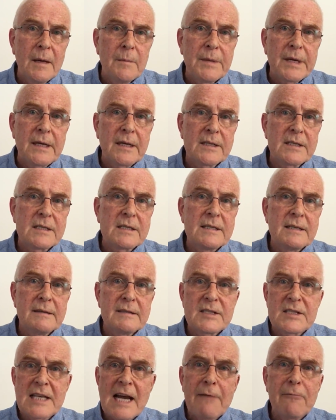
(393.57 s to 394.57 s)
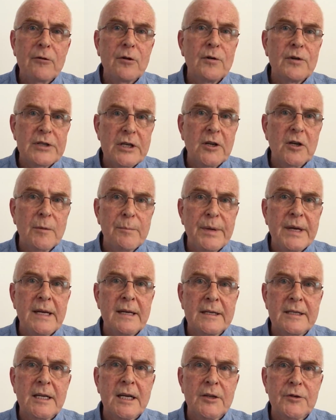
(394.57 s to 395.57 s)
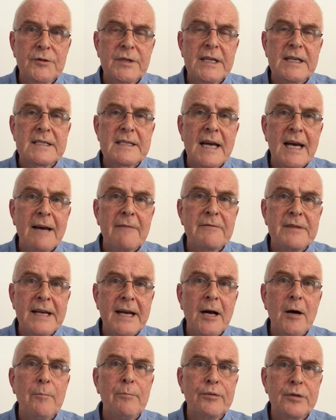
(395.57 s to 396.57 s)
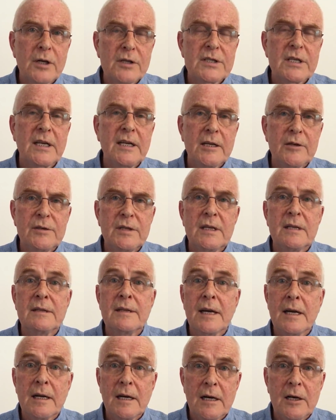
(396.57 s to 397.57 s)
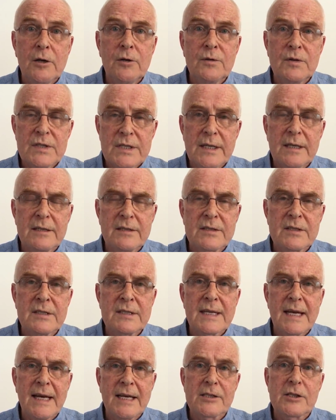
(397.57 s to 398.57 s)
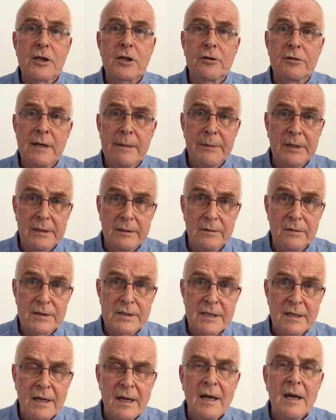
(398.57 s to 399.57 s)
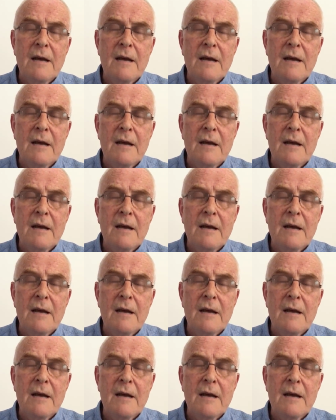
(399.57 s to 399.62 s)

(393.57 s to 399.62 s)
Because several European countries have now prosecuted their own citizens as criminals